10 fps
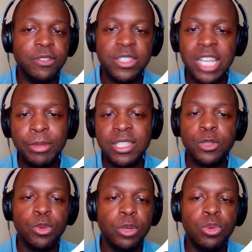these comments, that's
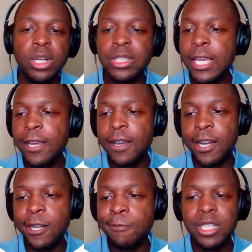what it was.
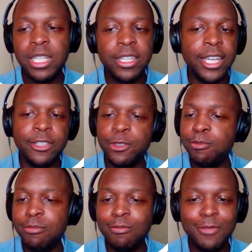Um, yes,
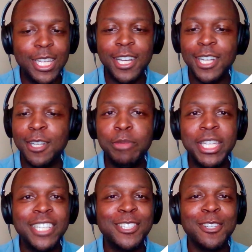uh, be
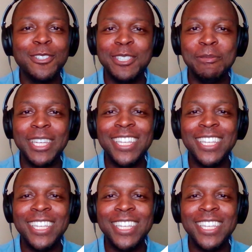insulting to me,